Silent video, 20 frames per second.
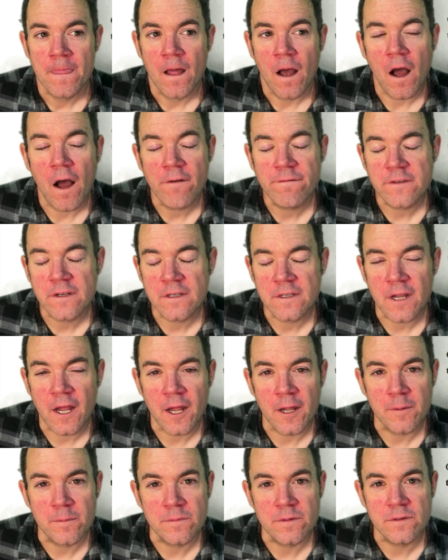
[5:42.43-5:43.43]

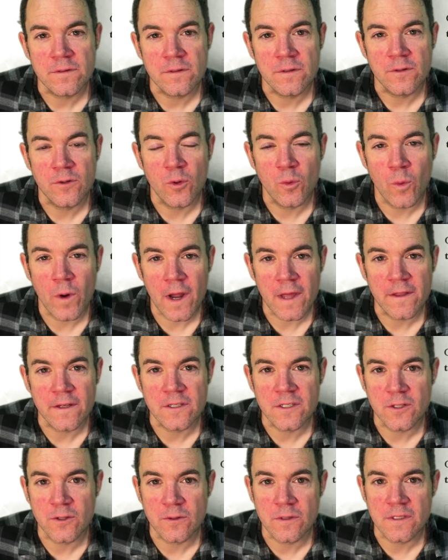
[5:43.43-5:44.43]
Oftentimes the way
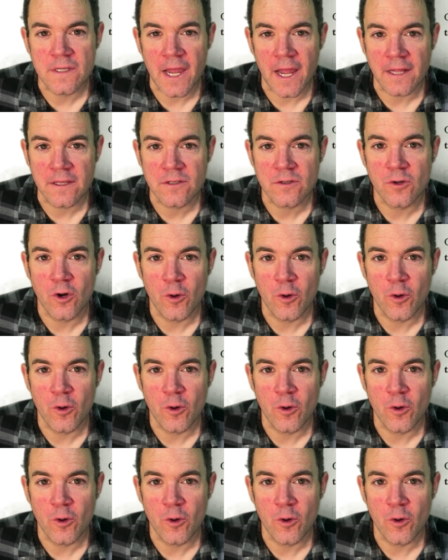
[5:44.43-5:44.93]
that students answer